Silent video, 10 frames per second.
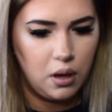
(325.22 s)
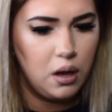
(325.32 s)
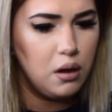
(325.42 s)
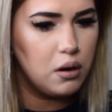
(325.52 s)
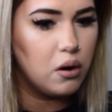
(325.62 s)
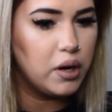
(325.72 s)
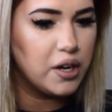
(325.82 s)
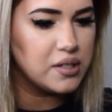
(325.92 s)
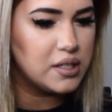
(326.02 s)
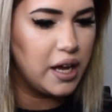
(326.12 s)
Oh,
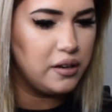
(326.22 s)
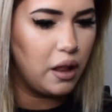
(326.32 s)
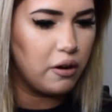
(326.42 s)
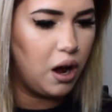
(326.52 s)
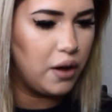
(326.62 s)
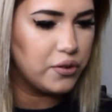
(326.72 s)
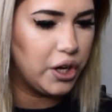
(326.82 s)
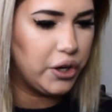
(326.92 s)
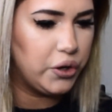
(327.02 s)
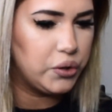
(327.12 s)
here's a $10 off
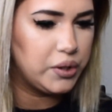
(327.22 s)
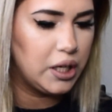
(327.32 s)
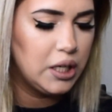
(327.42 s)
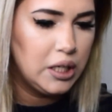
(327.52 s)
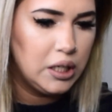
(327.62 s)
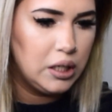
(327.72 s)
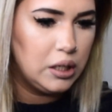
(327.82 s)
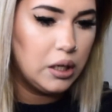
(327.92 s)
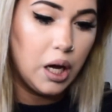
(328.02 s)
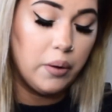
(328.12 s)
code.
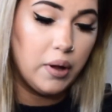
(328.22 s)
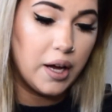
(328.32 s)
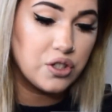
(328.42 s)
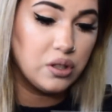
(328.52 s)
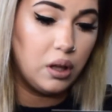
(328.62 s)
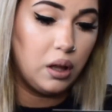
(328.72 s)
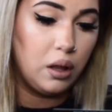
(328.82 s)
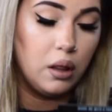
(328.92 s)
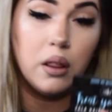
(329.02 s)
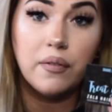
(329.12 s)
I will
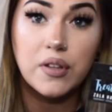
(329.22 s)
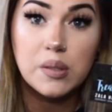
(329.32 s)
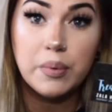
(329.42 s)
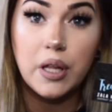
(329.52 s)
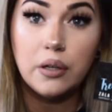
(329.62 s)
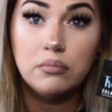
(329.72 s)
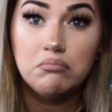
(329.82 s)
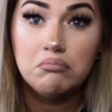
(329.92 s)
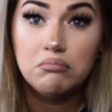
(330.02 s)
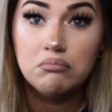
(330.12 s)
actually leave this below
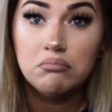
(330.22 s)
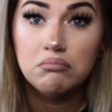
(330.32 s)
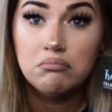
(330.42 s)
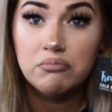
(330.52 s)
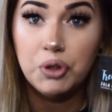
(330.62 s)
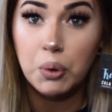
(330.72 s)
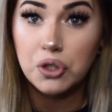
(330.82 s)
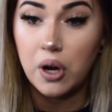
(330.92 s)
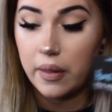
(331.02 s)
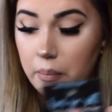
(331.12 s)
if you want
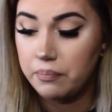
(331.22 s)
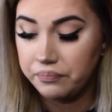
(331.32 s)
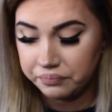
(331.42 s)
to try them.